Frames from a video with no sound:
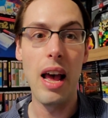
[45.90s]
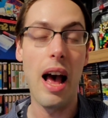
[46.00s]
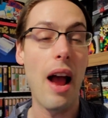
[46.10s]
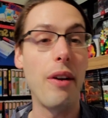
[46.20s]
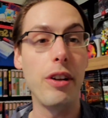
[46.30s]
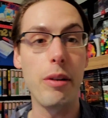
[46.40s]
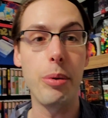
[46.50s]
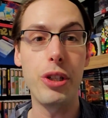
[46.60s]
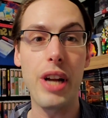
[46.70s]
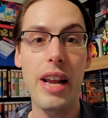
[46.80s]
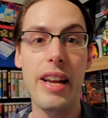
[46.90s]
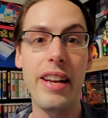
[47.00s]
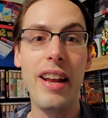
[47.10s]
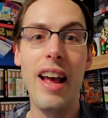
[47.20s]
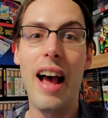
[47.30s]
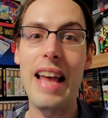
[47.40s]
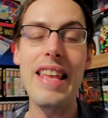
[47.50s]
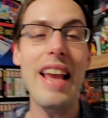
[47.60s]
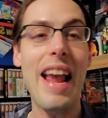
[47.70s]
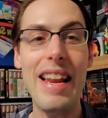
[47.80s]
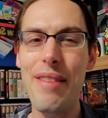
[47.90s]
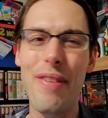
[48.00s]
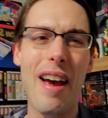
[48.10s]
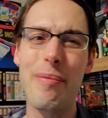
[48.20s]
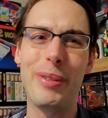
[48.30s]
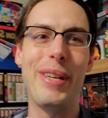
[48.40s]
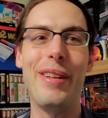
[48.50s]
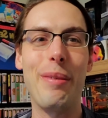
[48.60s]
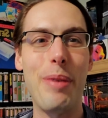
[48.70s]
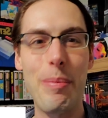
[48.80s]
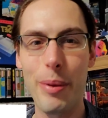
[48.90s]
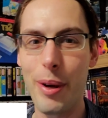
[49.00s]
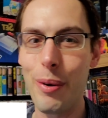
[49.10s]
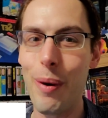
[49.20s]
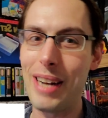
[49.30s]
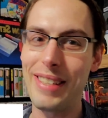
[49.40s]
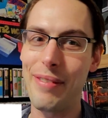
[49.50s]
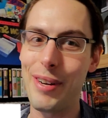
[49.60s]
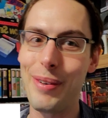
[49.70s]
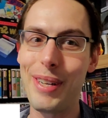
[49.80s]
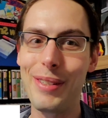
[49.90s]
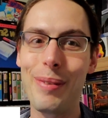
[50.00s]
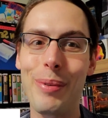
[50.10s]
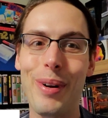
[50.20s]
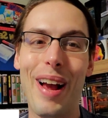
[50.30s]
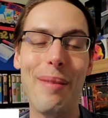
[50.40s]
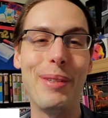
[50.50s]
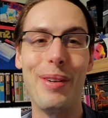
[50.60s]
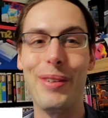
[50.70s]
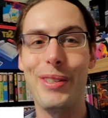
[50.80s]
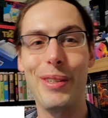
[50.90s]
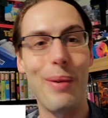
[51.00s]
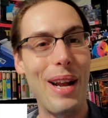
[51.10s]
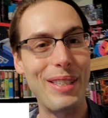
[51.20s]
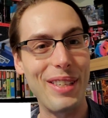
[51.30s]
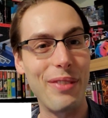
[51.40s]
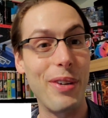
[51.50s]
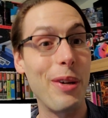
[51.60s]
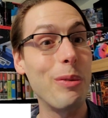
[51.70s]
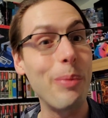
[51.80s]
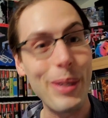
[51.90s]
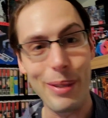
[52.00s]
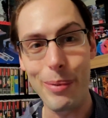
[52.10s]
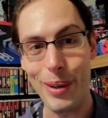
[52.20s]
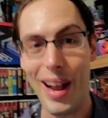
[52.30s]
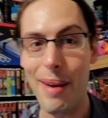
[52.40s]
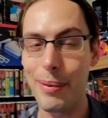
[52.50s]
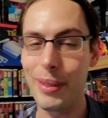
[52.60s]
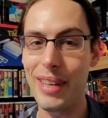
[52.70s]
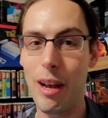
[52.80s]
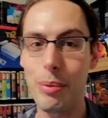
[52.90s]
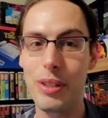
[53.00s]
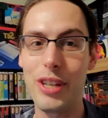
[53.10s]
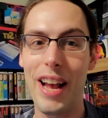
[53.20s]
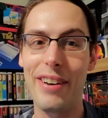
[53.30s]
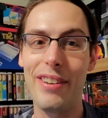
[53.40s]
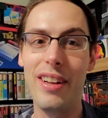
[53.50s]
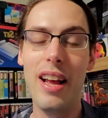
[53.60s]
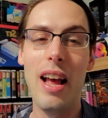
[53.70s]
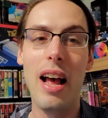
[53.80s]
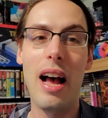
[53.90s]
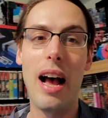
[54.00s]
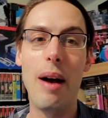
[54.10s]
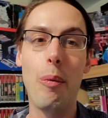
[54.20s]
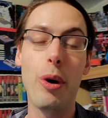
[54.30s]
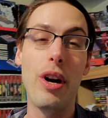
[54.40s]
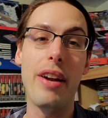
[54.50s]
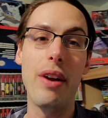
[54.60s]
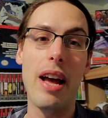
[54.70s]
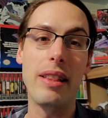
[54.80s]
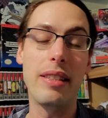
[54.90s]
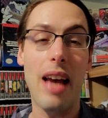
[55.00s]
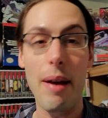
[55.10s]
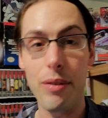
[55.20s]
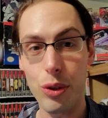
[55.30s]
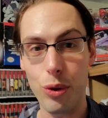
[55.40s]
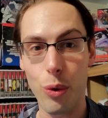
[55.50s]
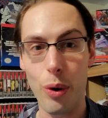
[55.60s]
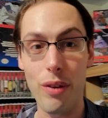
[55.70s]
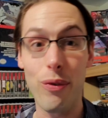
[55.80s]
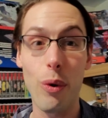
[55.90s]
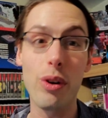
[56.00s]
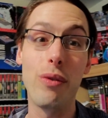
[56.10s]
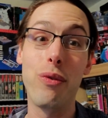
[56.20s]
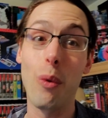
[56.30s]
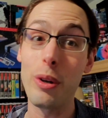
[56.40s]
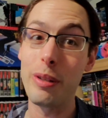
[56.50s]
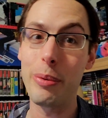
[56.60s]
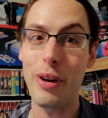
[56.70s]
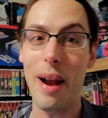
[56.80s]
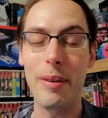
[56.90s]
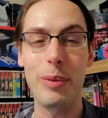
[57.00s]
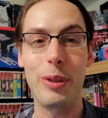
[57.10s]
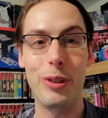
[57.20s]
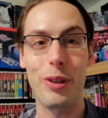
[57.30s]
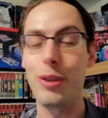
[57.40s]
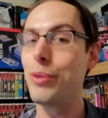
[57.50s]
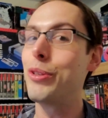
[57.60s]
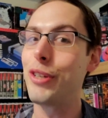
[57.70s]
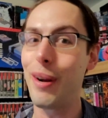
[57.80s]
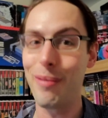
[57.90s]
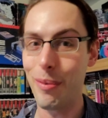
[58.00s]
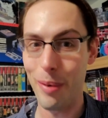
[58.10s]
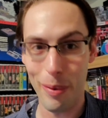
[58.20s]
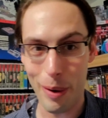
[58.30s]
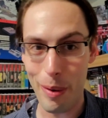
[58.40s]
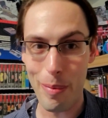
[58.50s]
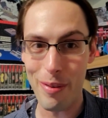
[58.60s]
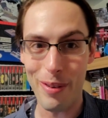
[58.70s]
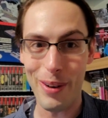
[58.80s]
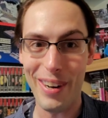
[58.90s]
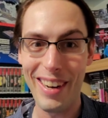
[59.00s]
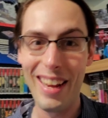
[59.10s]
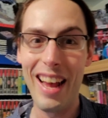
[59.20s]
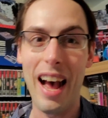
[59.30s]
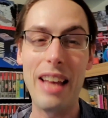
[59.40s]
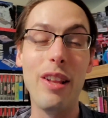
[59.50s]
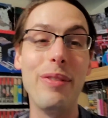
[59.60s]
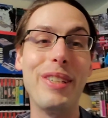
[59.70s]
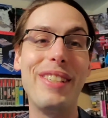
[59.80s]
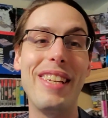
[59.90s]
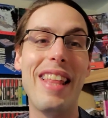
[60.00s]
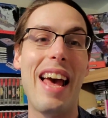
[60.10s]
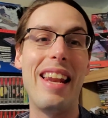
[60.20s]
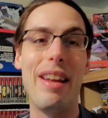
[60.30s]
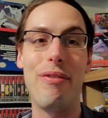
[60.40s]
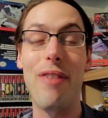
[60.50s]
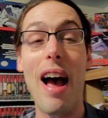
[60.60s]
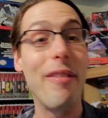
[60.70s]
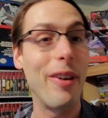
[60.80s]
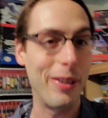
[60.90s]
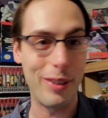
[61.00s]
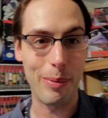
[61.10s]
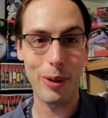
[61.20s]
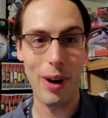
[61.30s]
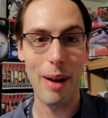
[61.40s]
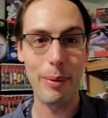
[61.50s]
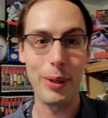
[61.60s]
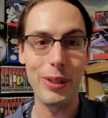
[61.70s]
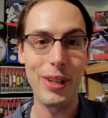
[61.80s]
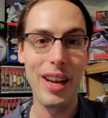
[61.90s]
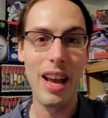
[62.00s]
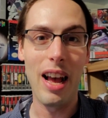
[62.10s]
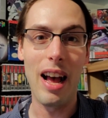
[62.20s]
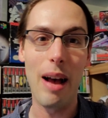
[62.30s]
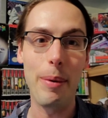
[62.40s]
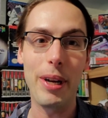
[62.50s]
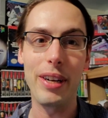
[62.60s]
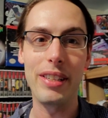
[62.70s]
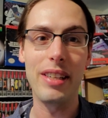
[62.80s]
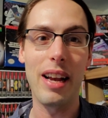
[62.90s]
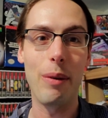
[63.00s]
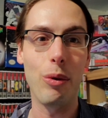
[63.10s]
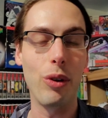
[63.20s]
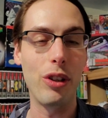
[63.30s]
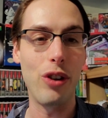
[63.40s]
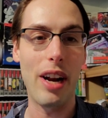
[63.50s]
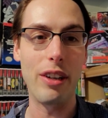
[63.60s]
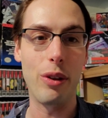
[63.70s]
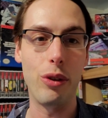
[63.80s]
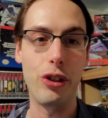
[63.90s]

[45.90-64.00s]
I, I really appreciate it. I think eighty-five percent of the people, though, who watched that video didn't subscribe. So if you're still watching these videos, please subscribe. It really helps the channel. Uh, we're at, at the time of this recording, four hundred four subscribers, which is a huge jump from where we were before. I'd love to see that hit five hundred subscribers uh, because uh, we're really trying to grow the